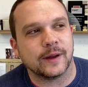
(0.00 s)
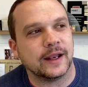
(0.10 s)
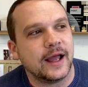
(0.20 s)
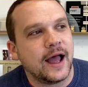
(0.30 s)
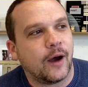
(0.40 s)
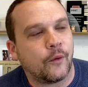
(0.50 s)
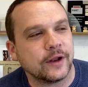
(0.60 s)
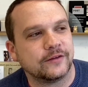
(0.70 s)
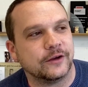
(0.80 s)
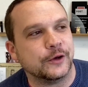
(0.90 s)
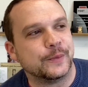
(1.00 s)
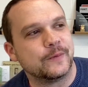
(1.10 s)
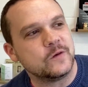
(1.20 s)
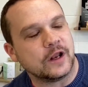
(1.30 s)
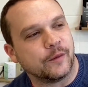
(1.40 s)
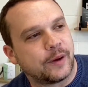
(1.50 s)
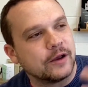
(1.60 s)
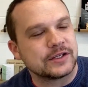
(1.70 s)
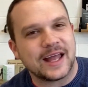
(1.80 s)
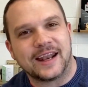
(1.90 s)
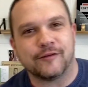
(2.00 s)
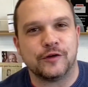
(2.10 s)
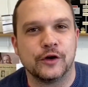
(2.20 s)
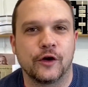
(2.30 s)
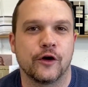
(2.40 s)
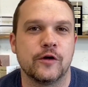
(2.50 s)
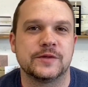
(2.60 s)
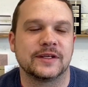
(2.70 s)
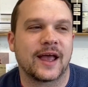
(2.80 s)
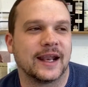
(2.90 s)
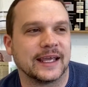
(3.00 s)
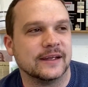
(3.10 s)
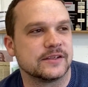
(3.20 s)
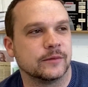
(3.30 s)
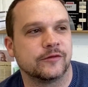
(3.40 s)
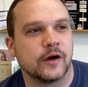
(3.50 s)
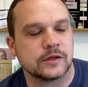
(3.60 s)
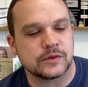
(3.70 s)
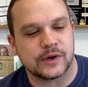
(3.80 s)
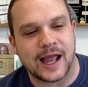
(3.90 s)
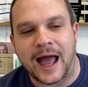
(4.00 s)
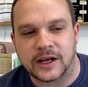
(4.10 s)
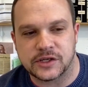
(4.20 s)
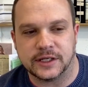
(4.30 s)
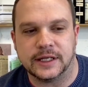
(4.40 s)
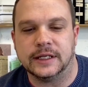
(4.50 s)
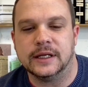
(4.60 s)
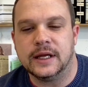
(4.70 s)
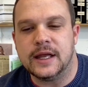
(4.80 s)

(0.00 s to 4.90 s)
But I wanted to, you know, post that in a few groups and kind of get some folks' reaction.